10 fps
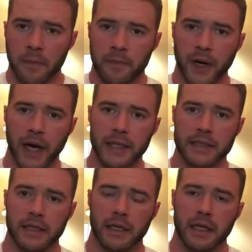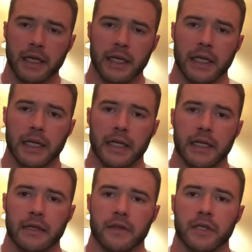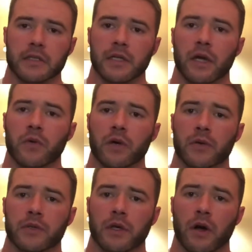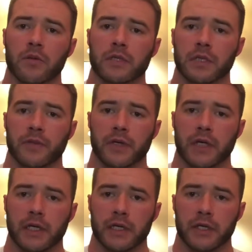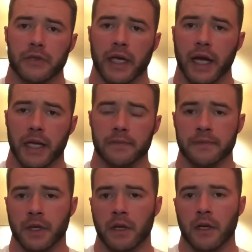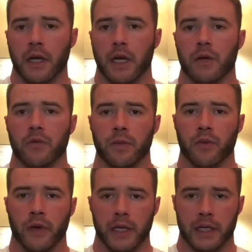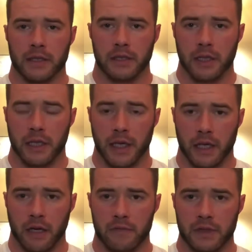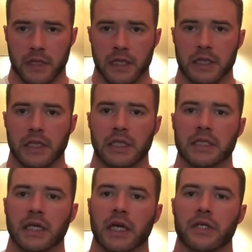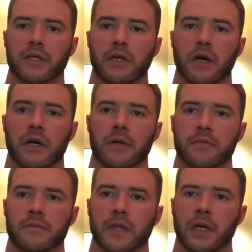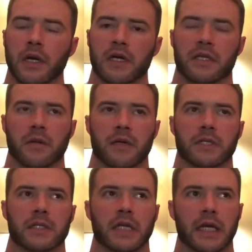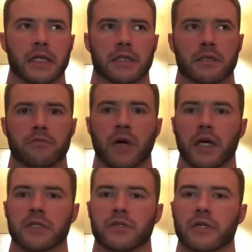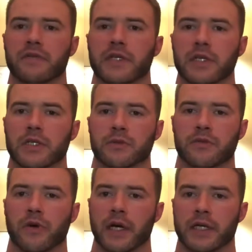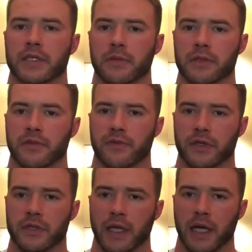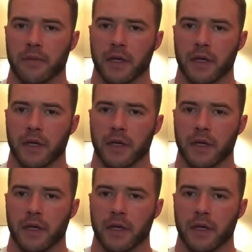but he does a lot of work with the homeless community in the UK. And at one point in that conversation, he said, sometimes it takes months or even years before I get someone's first name.